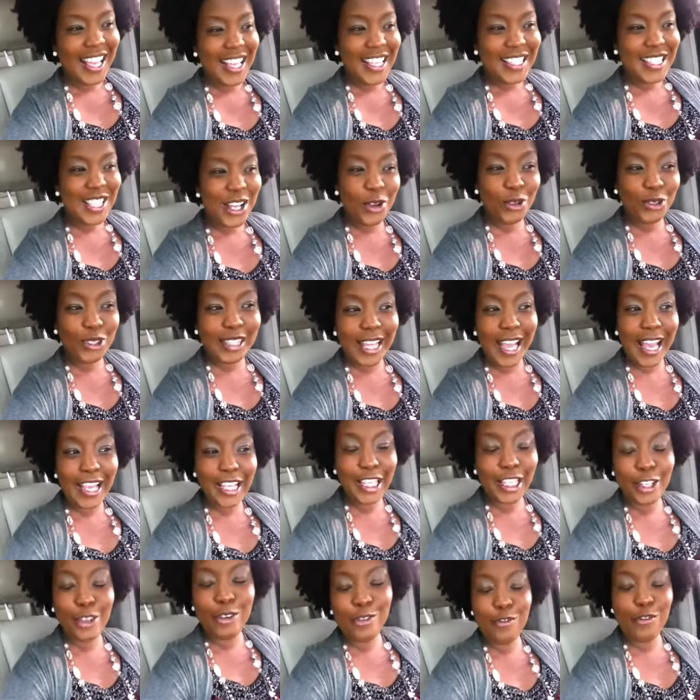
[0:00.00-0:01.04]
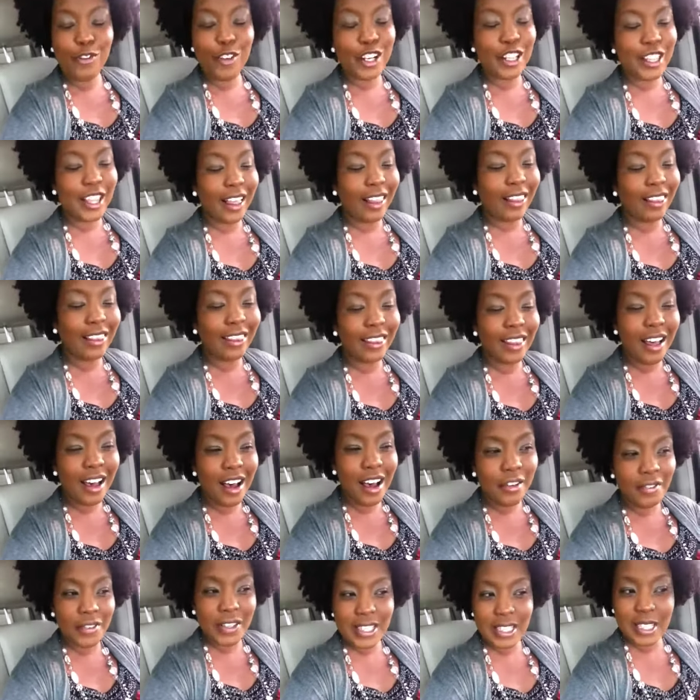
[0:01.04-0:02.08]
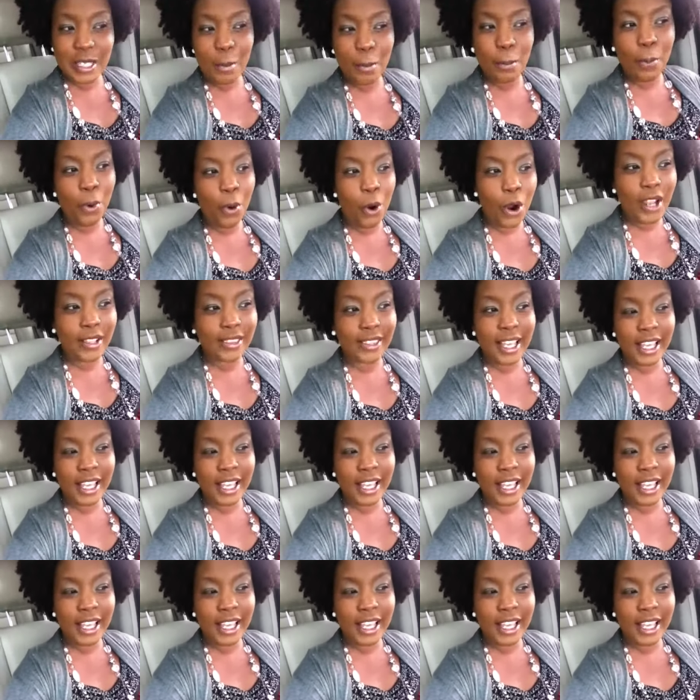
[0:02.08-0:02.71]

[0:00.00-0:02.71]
So thank you for the love and support.